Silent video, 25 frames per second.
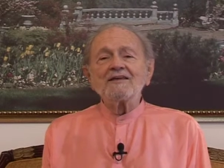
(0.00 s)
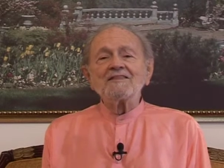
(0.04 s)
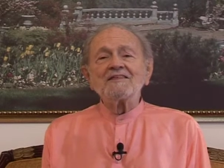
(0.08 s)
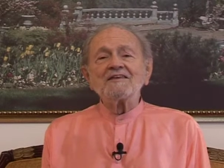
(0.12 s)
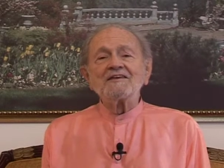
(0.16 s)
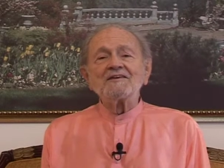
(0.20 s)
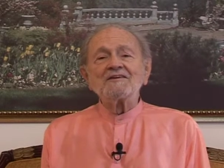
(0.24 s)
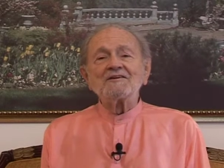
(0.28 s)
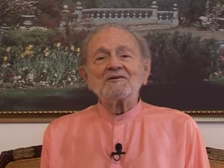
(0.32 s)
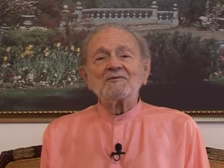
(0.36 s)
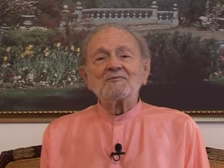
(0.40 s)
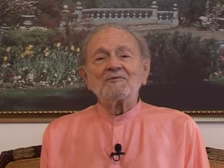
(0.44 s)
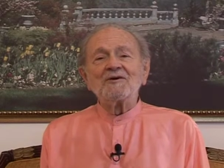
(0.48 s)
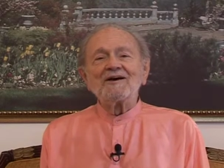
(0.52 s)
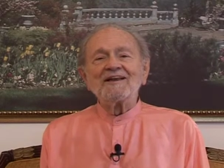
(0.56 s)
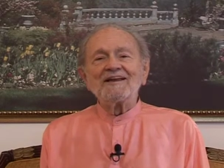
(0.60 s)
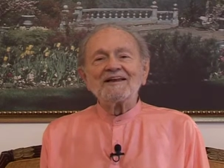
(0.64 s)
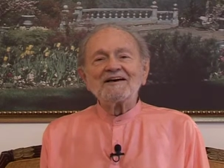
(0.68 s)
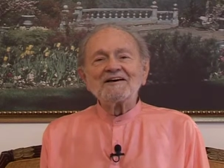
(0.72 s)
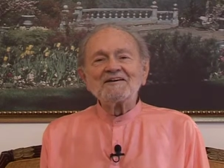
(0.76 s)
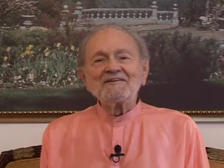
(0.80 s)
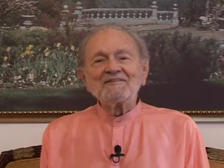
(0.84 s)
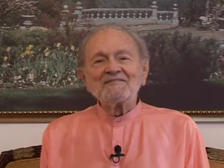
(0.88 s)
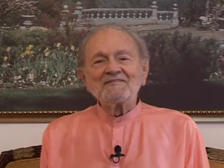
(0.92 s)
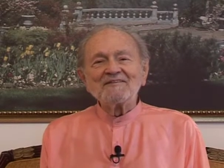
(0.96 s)
I think you're well
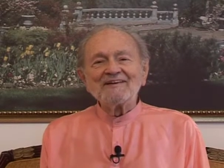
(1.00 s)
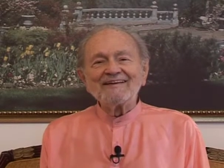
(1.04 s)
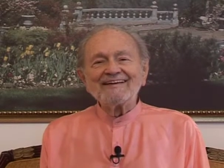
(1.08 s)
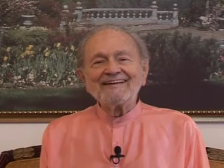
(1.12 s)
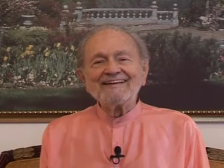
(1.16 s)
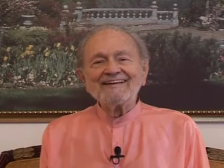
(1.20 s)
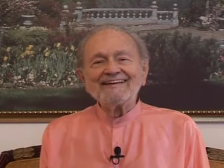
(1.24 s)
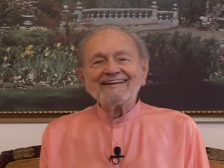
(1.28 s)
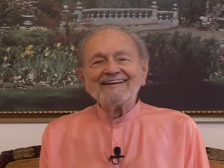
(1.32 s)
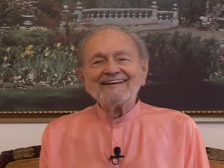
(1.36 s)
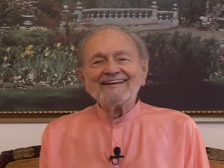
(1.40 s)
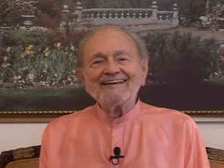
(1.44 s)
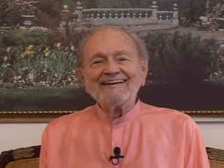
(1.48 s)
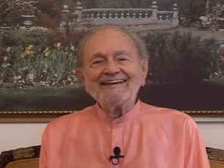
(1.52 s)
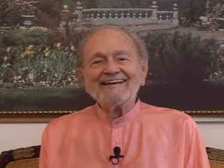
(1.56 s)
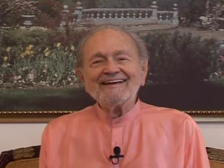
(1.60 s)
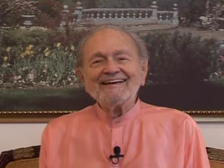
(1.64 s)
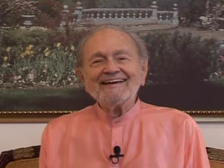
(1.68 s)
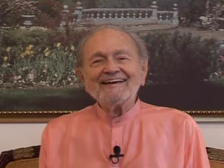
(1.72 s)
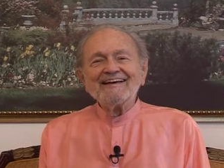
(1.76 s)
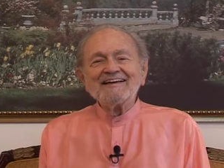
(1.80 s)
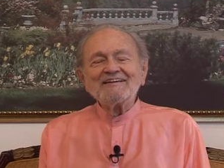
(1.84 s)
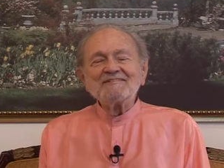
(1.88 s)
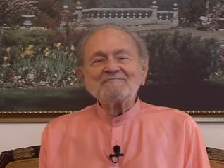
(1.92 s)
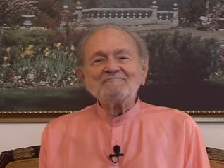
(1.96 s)
out of it.
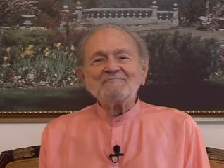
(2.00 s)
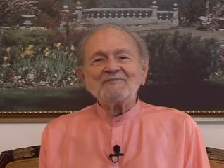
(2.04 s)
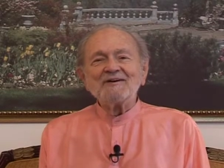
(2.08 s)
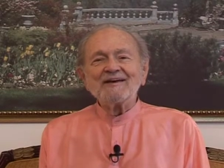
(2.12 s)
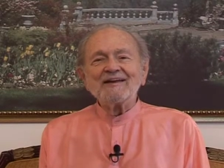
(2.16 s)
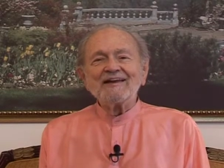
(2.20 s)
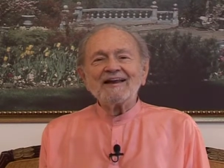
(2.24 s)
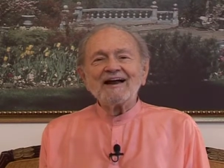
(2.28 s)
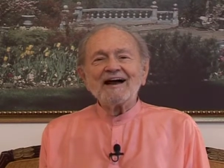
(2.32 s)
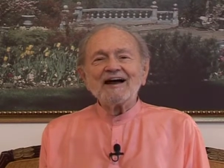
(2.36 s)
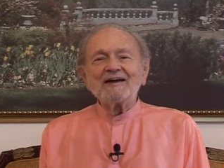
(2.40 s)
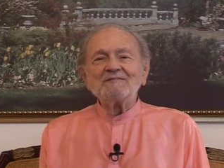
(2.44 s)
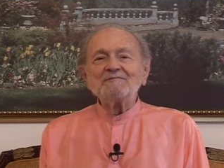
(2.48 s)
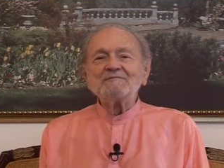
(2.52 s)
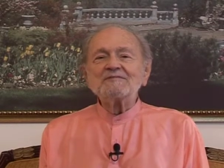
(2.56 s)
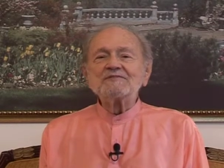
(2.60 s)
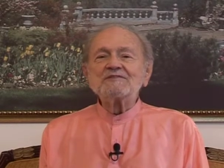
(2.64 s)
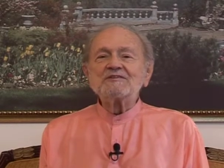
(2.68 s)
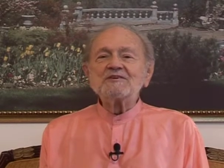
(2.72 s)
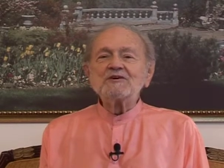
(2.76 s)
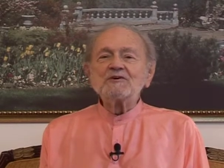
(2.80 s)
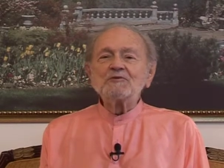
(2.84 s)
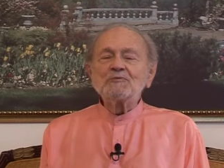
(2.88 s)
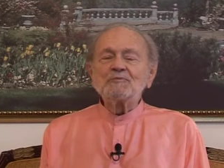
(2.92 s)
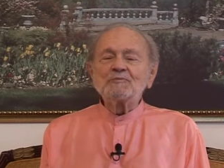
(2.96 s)
But I'm
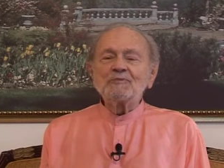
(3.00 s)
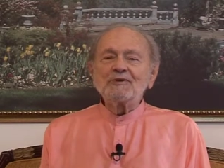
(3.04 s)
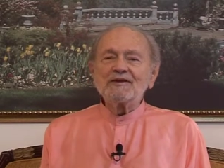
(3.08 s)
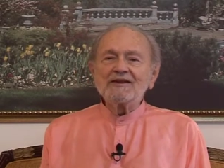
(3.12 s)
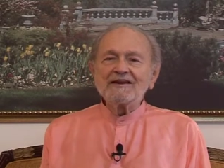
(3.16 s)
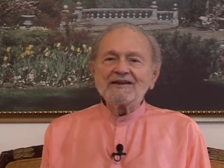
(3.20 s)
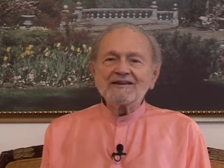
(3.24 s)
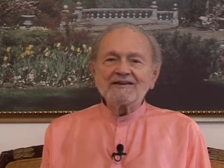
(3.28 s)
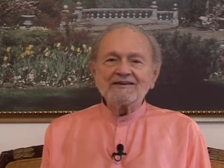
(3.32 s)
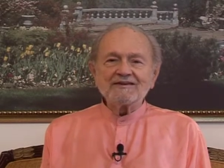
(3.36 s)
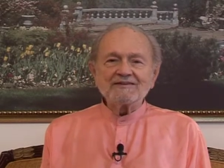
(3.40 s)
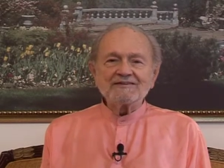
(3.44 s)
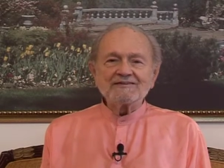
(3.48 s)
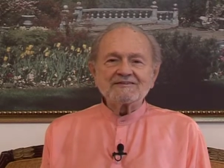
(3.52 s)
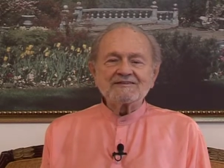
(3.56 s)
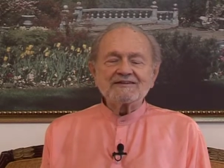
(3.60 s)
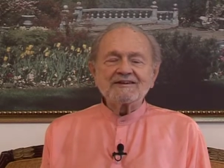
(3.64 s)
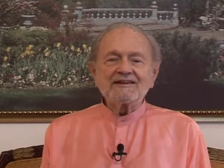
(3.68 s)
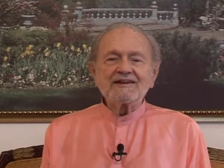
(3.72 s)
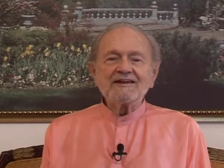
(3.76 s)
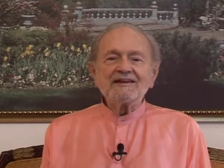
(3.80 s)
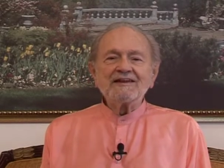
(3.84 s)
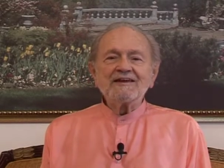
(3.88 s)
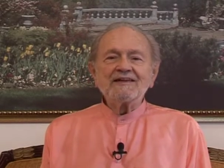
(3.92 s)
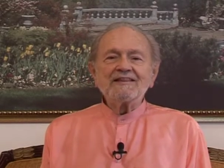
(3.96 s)
so
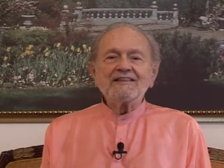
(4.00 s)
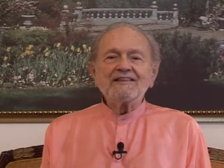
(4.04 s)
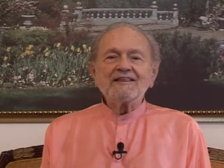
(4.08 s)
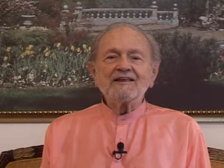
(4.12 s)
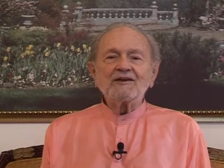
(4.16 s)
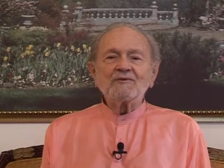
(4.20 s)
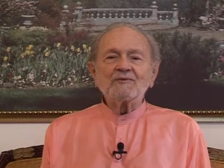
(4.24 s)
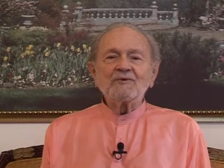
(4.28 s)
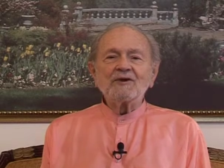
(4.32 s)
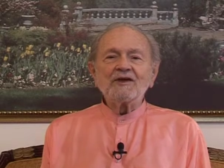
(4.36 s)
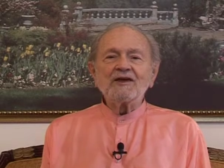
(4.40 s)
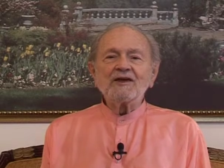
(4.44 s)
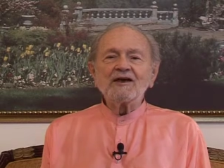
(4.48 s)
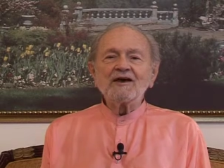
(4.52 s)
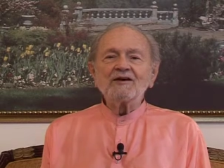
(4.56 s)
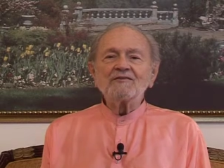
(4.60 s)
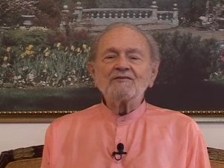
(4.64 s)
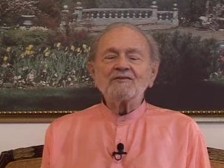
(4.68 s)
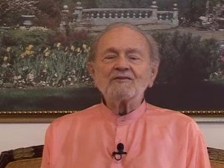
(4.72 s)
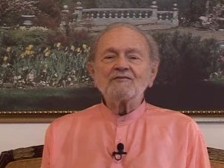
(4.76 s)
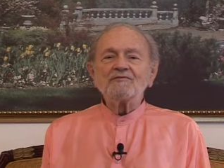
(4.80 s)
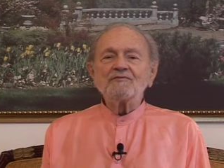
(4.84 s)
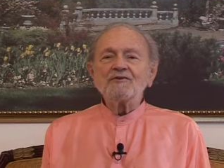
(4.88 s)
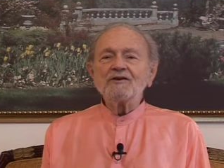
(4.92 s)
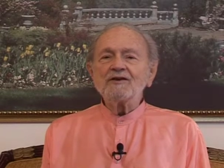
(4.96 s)
pleased that we have
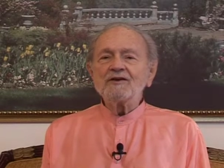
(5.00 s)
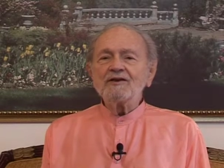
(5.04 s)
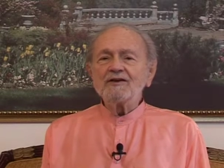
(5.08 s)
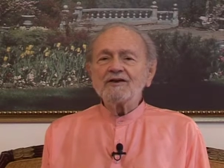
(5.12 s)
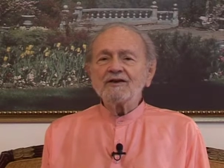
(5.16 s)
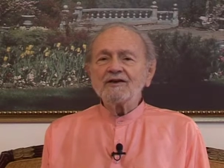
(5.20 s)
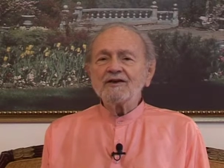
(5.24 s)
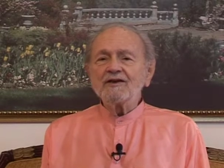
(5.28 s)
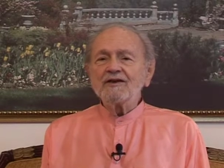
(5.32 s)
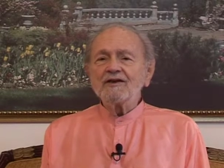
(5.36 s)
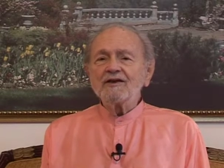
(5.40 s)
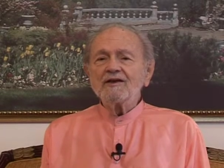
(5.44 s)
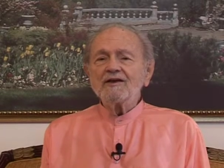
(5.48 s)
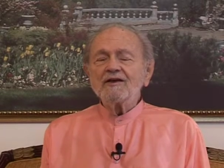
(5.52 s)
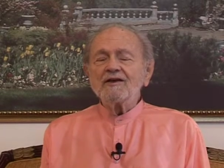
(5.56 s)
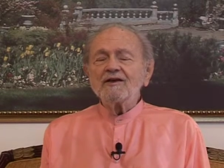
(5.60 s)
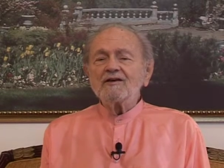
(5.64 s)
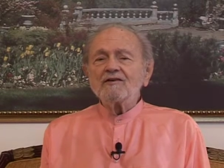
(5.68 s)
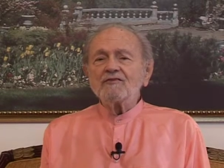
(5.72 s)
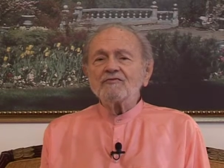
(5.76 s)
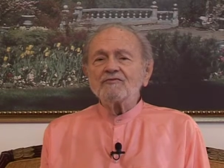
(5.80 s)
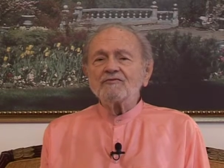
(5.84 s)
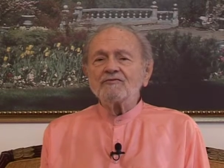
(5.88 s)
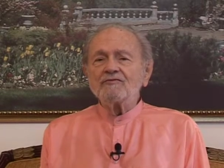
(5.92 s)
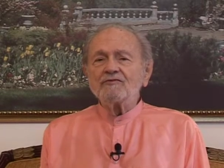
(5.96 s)
a very
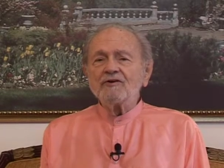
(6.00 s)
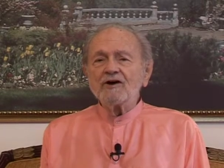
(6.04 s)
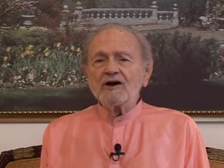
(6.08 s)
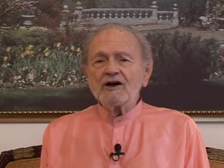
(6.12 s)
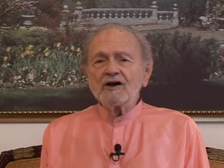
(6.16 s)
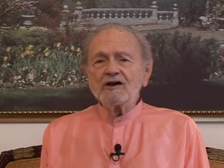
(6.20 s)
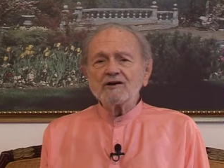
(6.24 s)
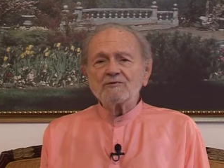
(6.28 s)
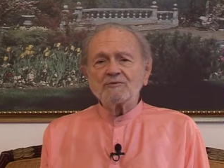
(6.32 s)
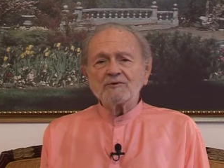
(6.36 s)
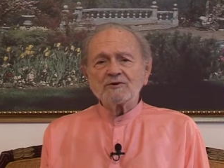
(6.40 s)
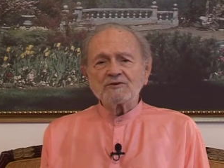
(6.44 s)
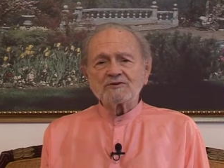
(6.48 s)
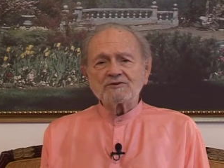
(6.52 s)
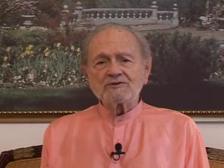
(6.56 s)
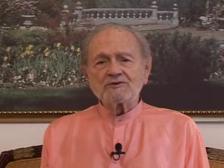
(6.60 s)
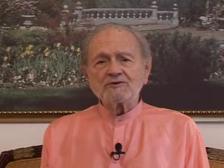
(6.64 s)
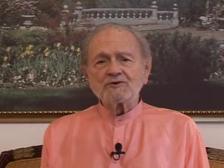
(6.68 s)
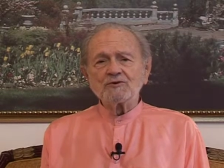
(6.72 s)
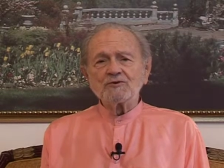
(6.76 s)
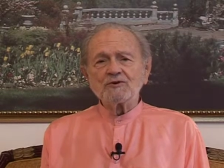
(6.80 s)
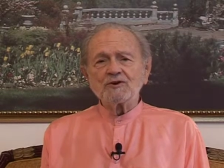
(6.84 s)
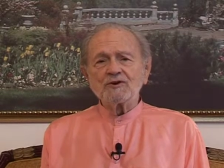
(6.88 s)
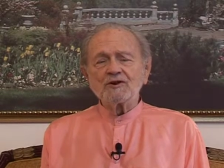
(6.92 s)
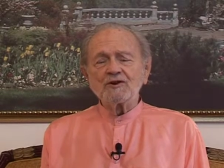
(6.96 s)
viable
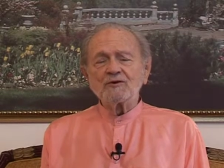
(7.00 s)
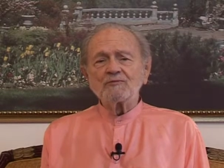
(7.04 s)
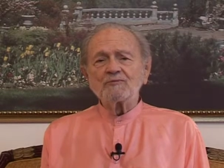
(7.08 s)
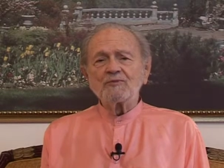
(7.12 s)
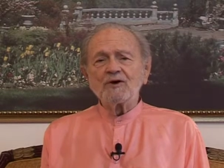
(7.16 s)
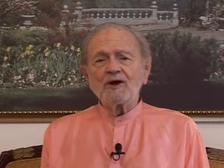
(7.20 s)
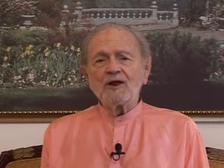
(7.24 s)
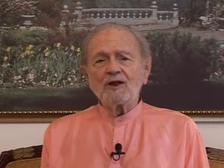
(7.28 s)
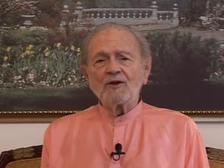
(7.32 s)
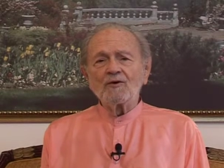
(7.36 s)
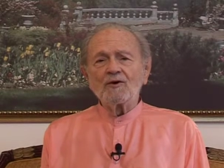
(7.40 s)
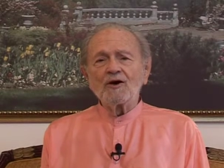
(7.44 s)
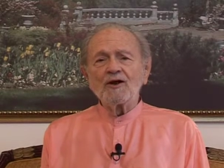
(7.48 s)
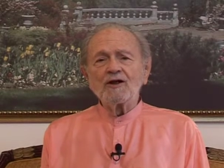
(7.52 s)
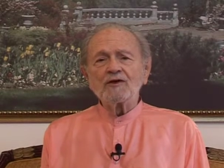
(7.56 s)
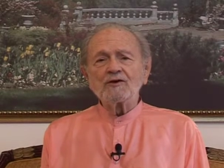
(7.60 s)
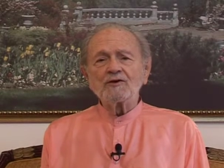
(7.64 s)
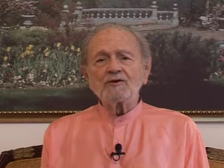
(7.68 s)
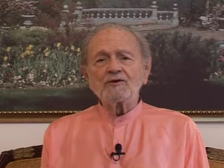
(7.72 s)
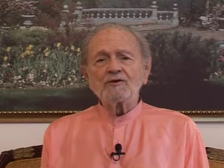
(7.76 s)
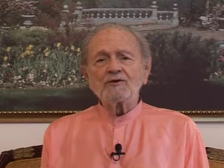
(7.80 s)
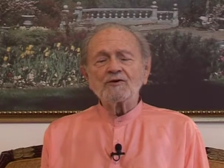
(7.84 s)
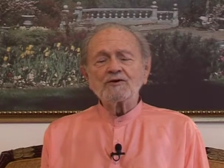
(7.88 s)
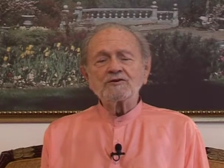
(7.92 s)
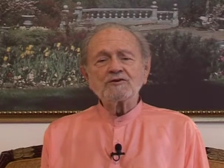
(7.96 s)
school in Palo
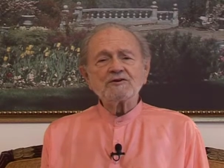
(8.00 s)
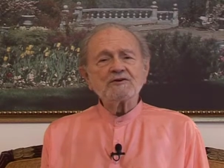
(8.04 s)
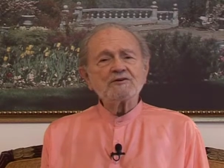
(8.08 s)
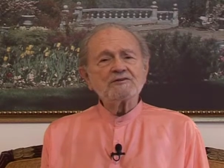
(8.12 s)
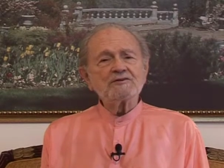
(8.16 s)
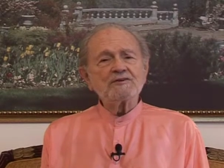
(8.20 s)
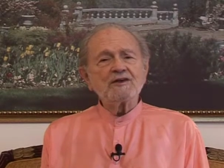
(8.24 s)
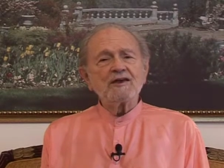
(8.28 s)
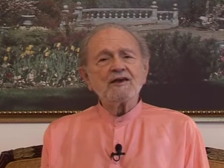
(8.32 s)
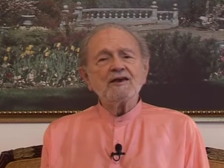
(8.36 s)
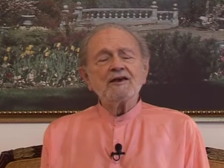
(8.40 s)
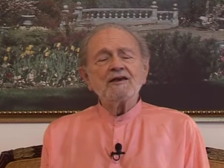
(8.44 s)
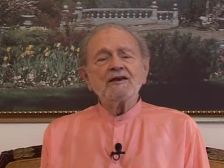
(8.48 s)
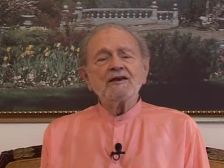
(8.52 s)
Alto, which is,